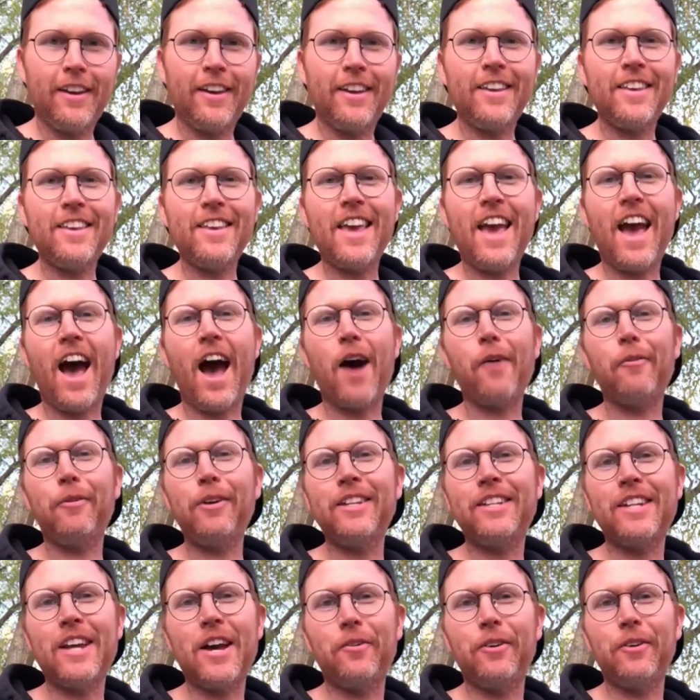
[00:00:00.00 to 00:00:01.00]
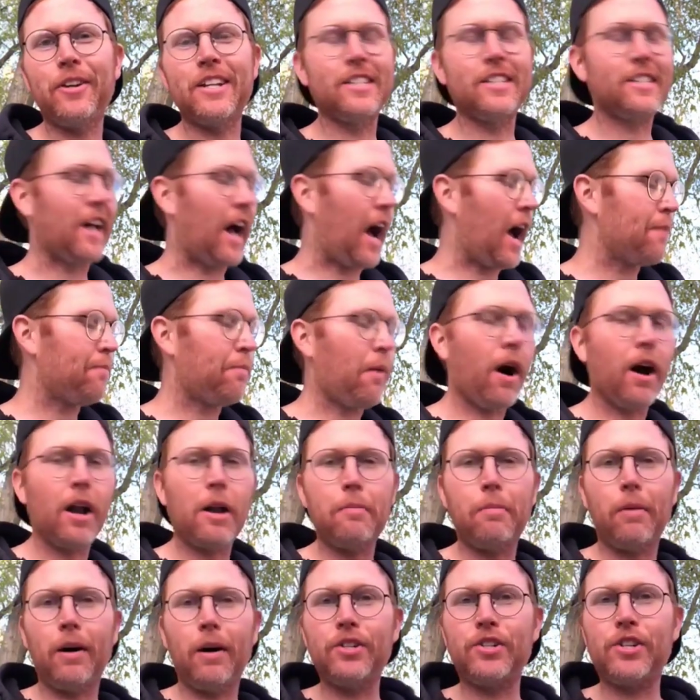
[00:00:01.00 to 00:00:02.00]
Yeah, we did. I bought a
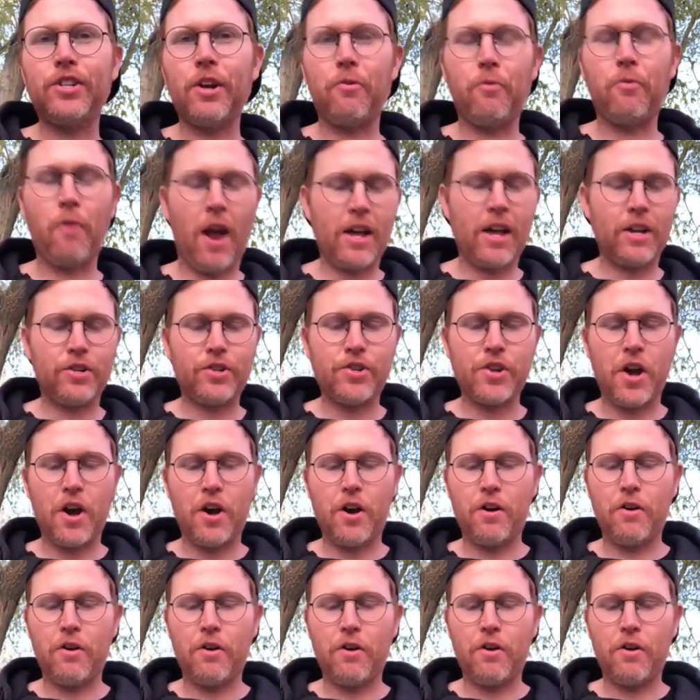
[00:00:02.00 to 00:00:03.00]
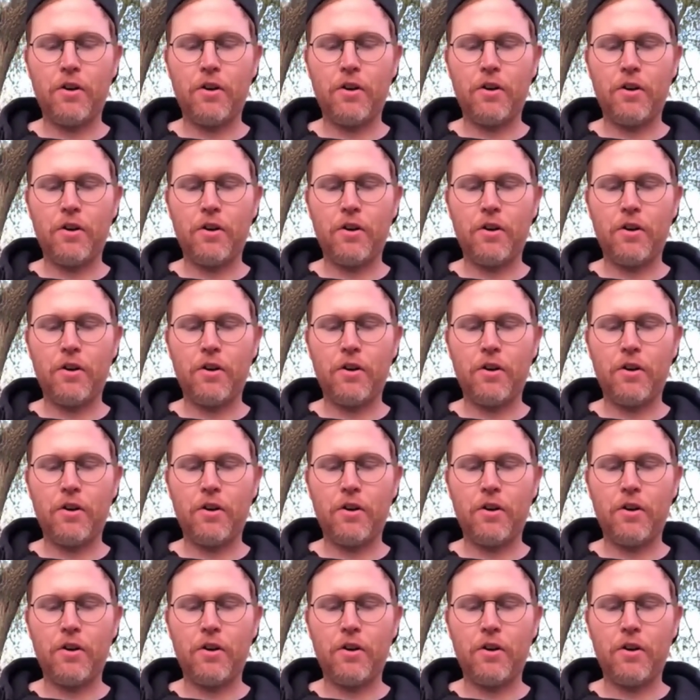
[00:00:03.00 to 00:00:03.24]
bunch of Rancho.